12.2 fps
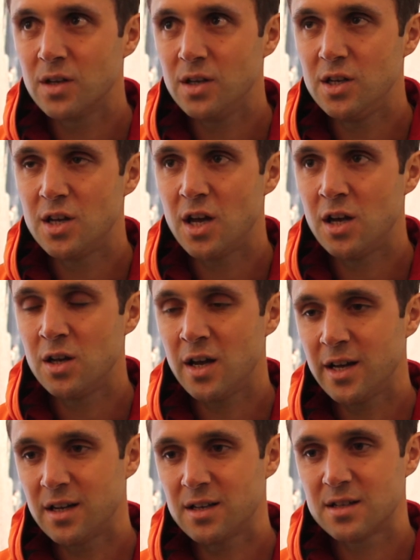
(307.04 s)
you know,
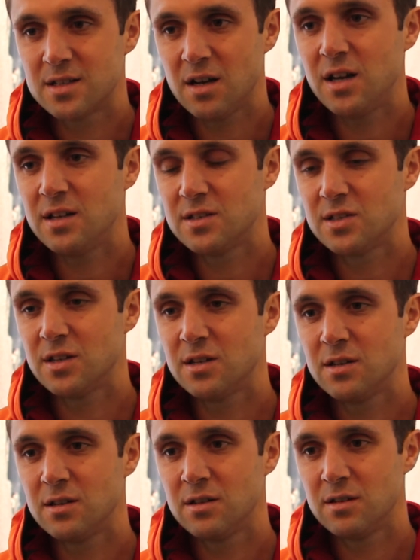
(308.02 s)
like tights
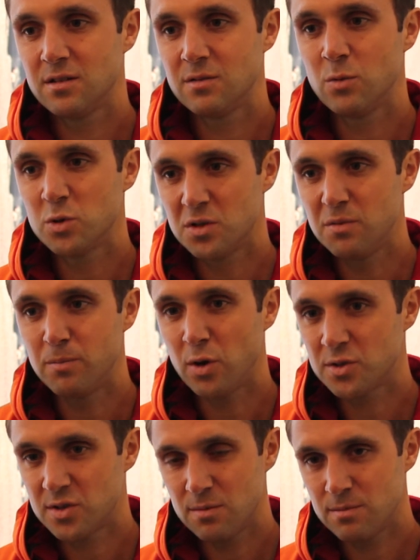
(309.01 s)
and waterproof
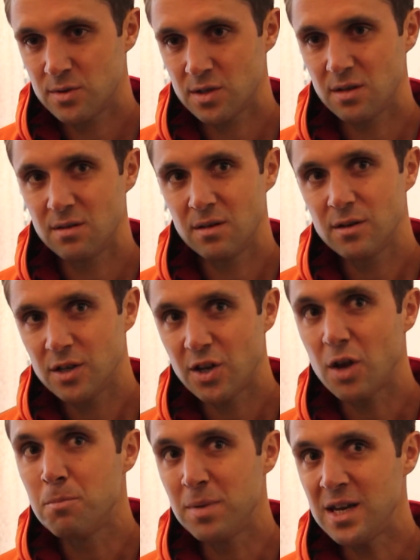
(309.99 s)
bottoms and, you
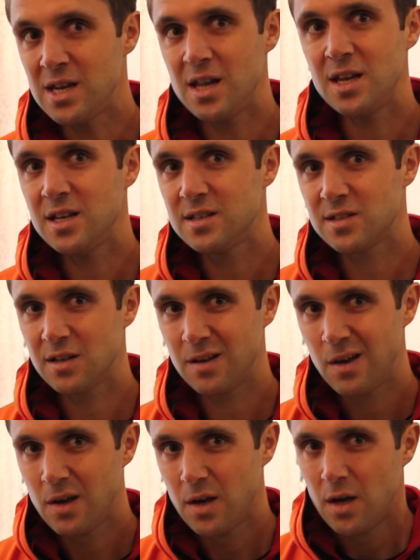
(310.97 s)
know, beanies
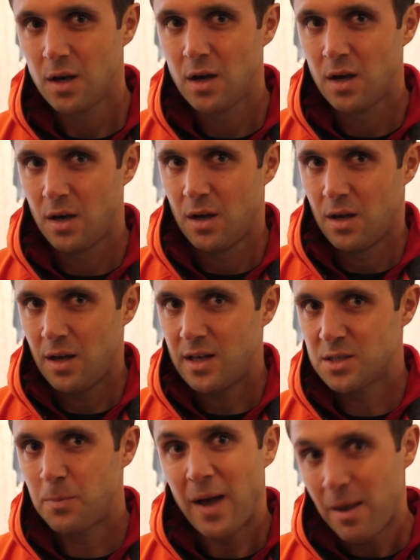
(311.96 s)
and
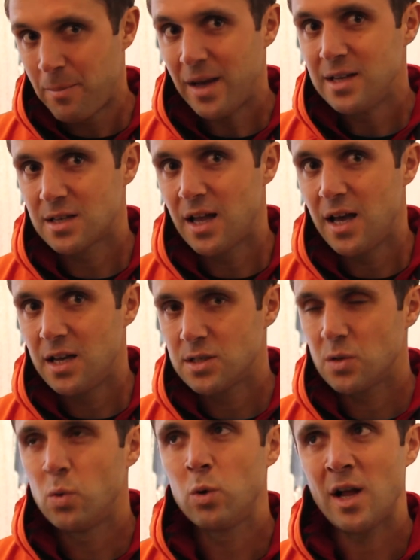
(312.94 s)
spare base
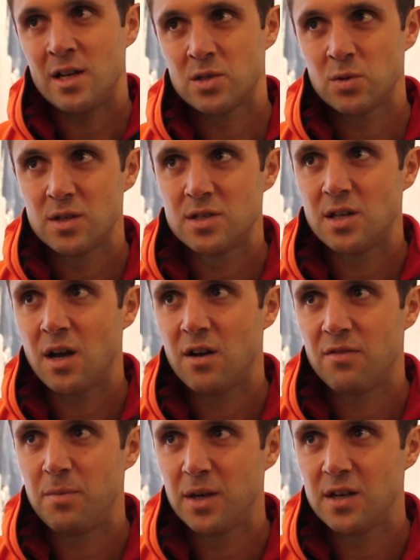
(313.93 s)
layers, all that sort of
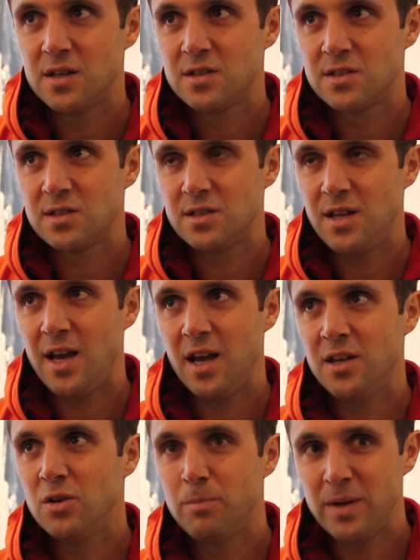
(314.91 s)
stuff, because
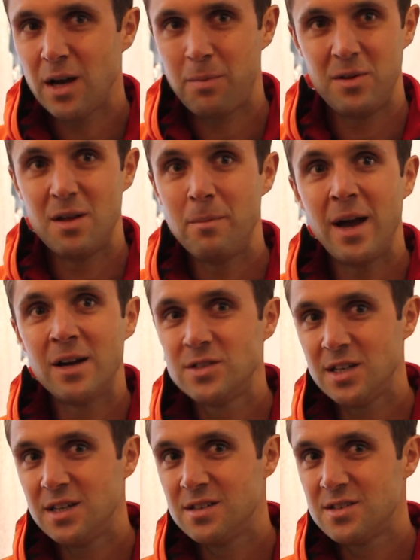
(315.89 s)
yeah, you'll be up in the
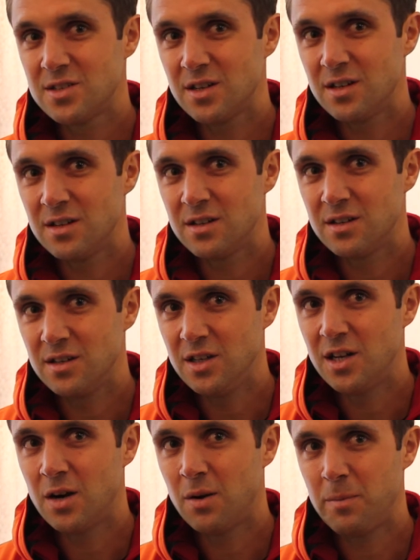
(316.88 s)
mountains and,
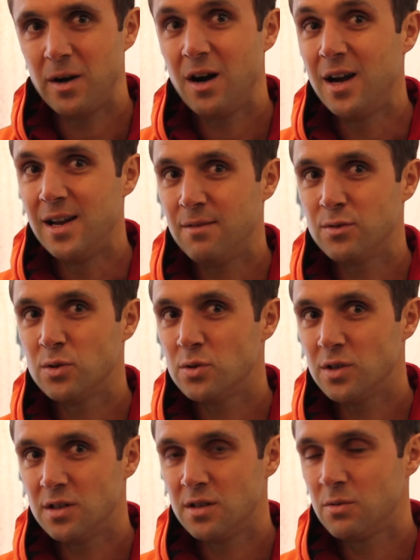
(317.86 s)
you know, up at high
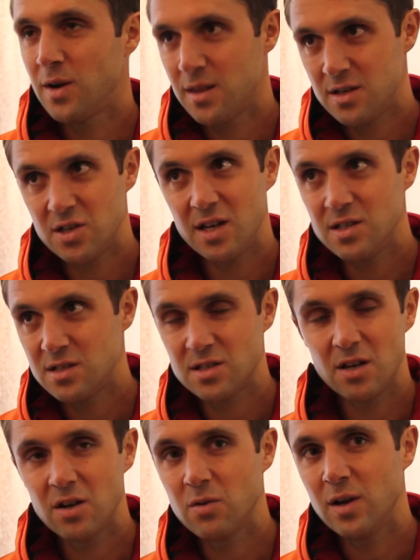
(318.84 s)
level, and the weather changes
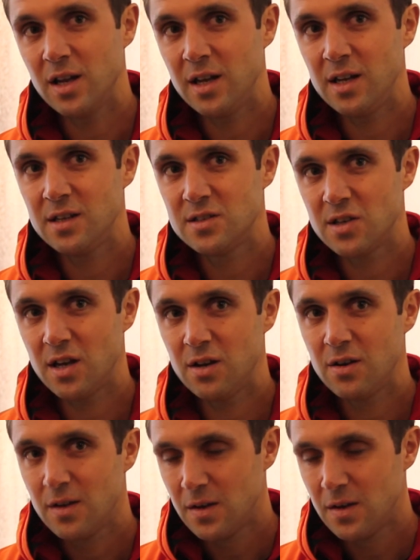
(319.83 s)
so quickly. So